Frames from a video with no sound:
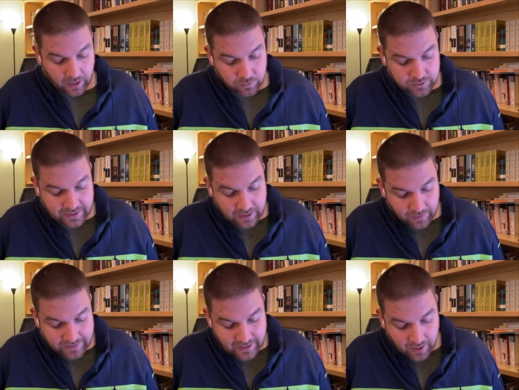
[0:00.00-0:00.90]
I will send
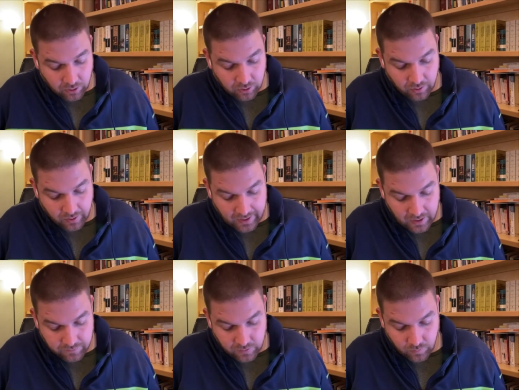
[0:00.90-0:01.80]
my terror
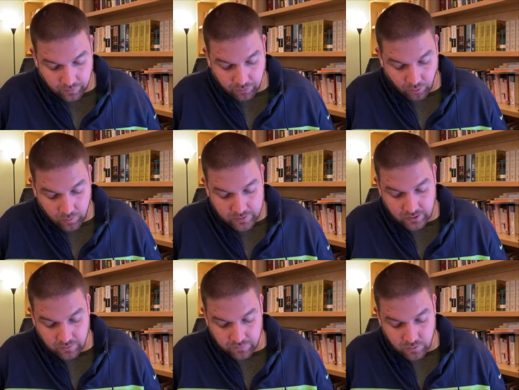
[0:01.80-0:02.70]
ahead of you and throw into
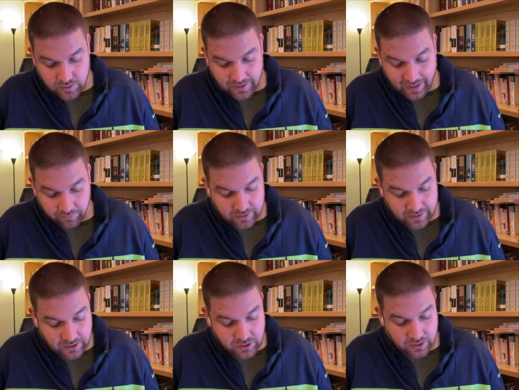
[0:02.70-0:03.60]
confusion every
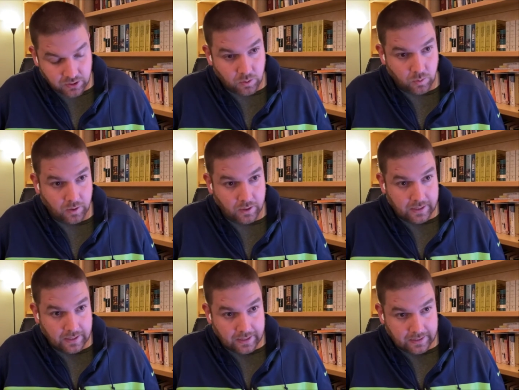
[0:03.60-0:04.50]
nation you
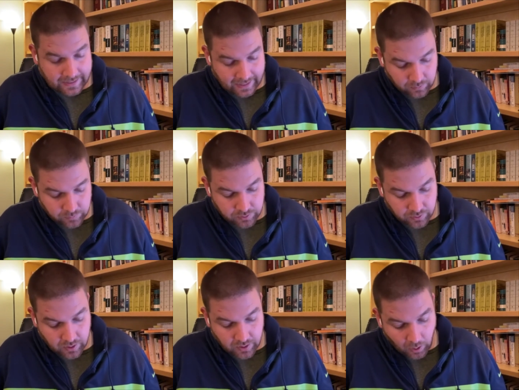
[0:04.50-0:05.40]

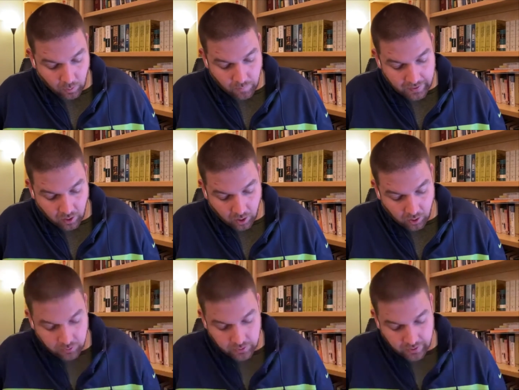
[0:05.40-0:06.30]
encounter. I will make
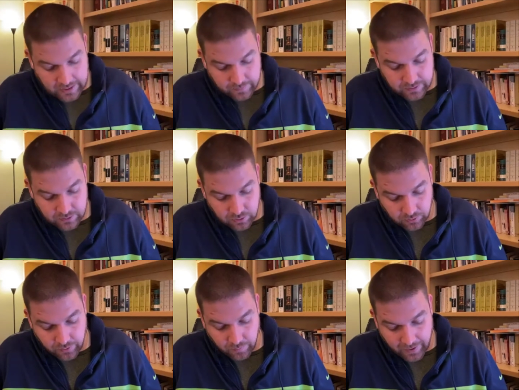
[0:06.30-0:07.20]
all your enemies
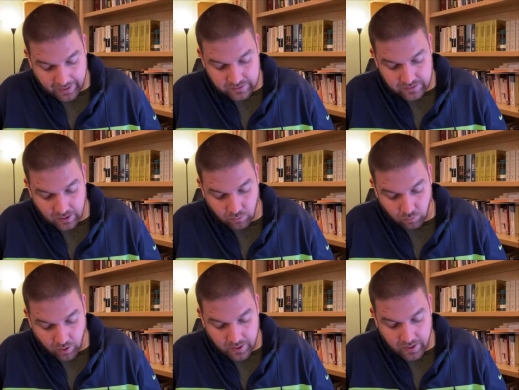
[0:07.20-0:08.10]
turn their backs and
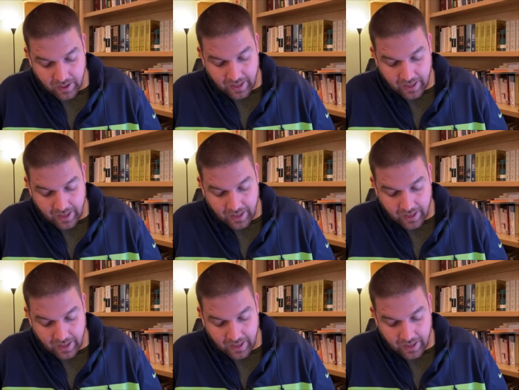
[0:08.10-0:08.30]
run.